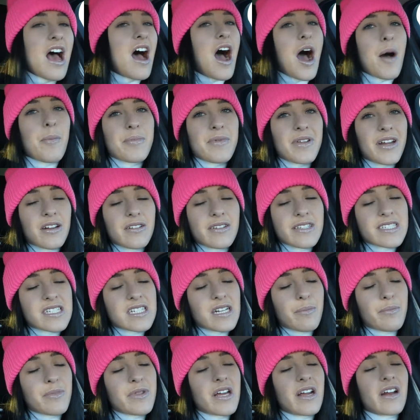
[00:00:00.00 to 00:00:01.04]
up there, listed
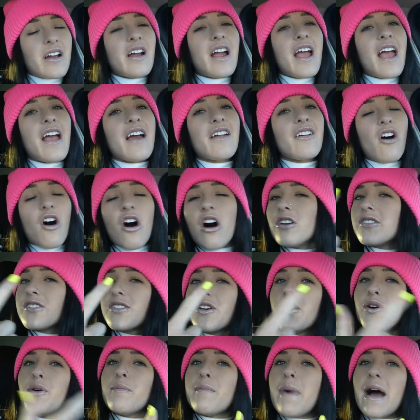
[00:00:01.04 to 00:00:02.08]
up there, and
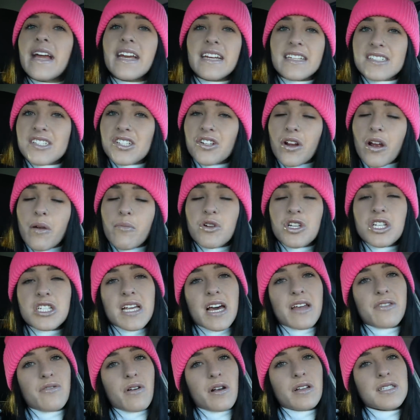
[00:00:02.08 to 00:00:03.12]
also my Instagram, which is
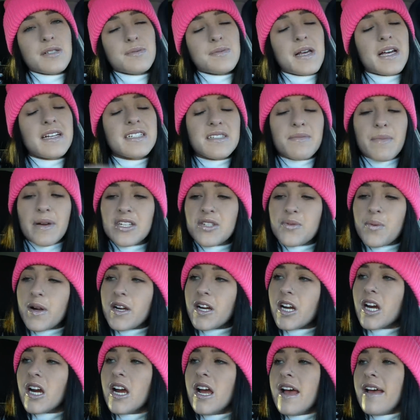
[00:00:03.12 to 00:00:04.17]
at Threads Obsessed, my
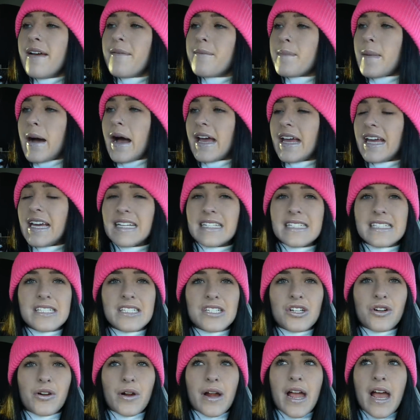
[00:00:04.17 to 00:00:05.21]
Twitter, my
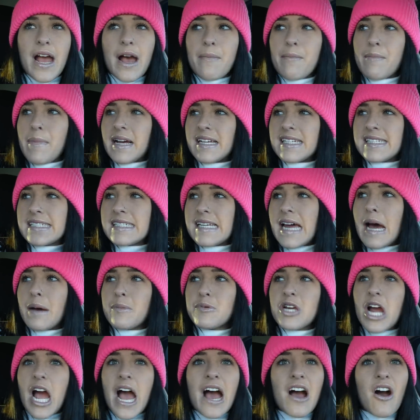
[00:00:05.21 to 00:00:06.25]
Instagram, my
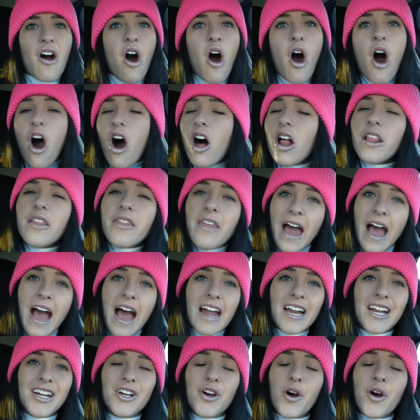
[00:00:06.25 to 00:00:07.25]
Snapchat, all that.